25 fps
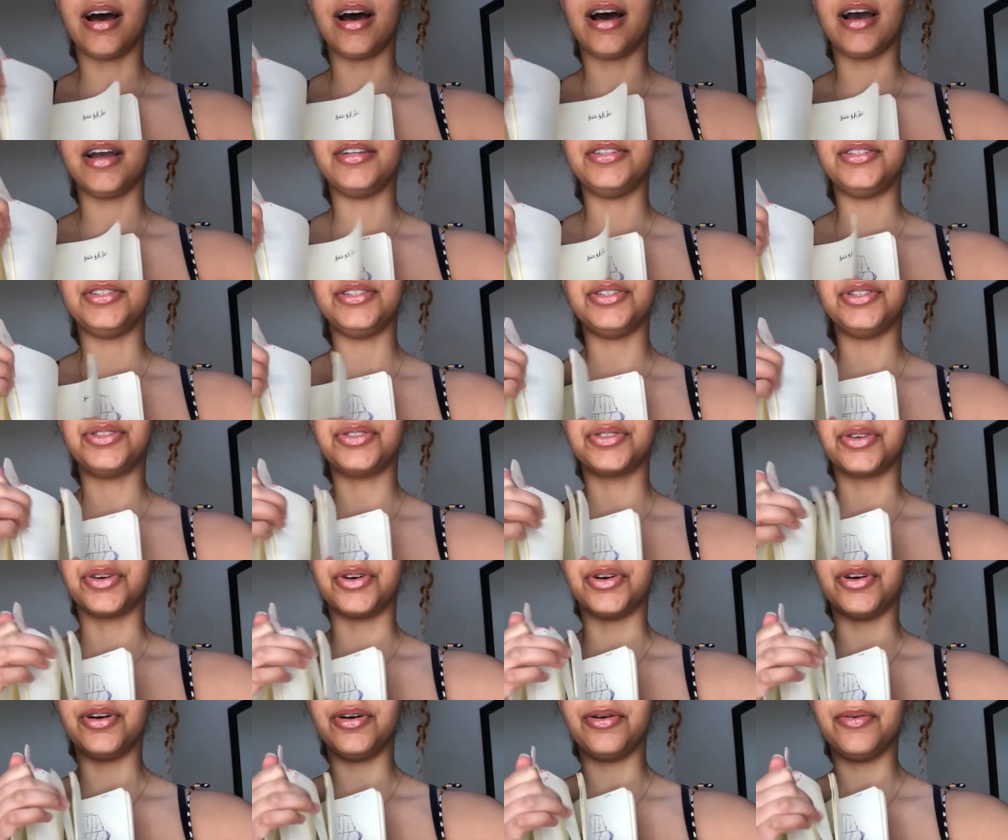I do
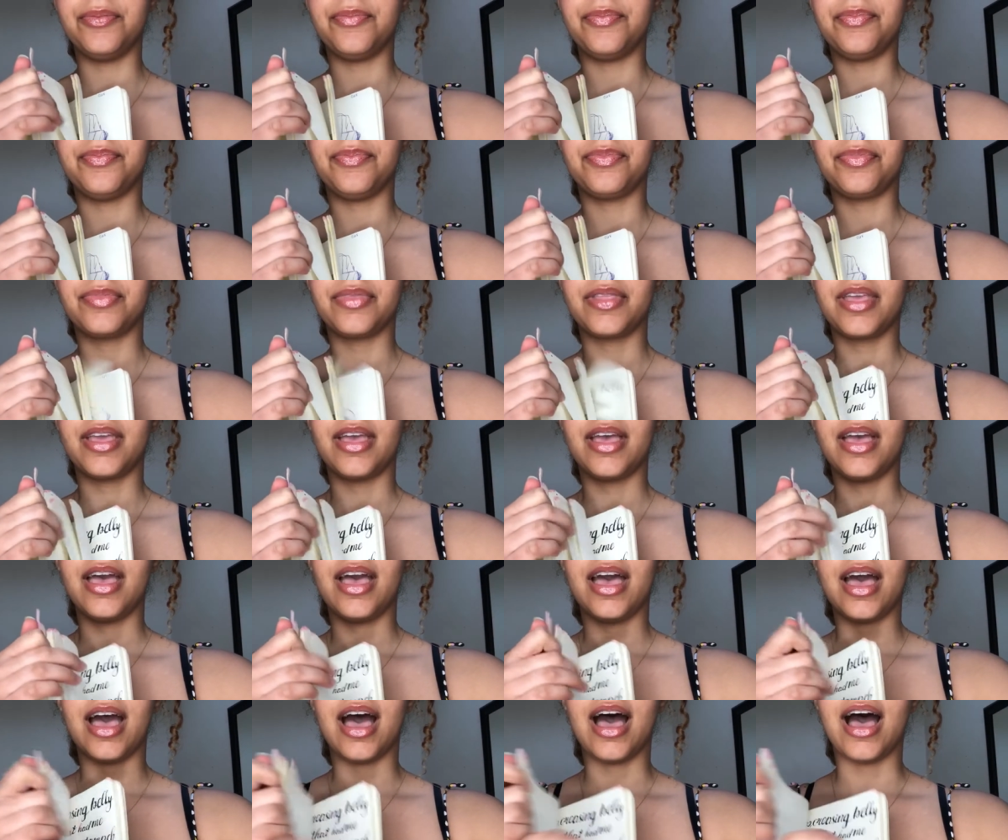draw.
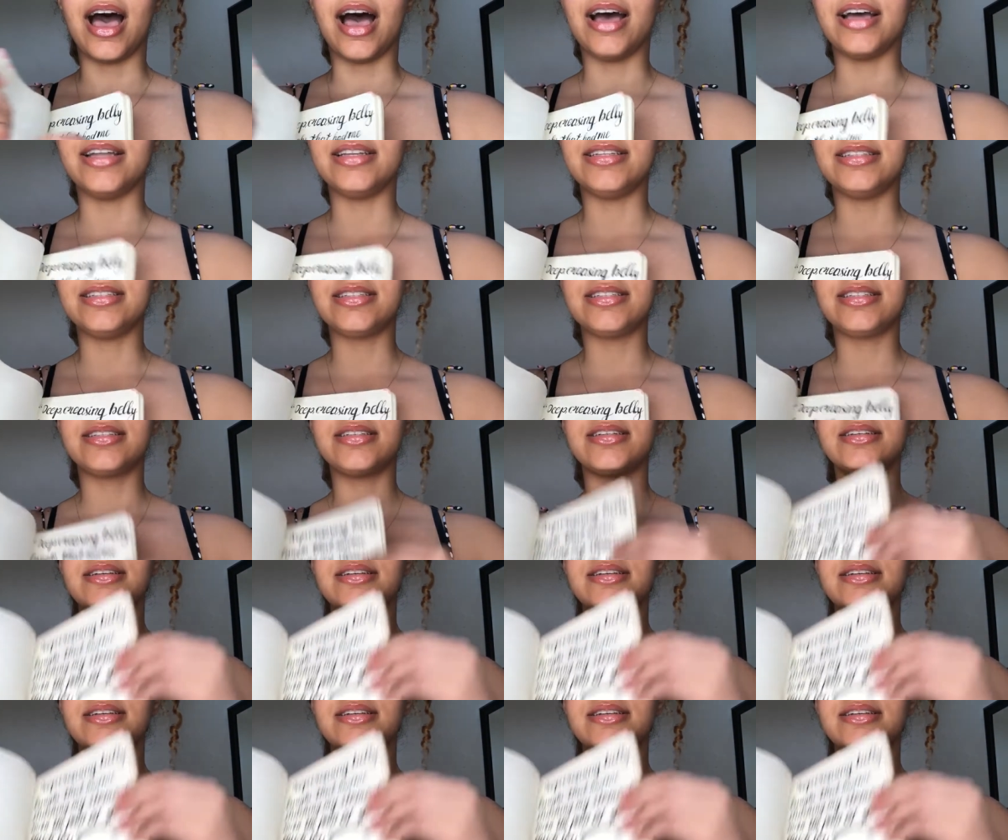And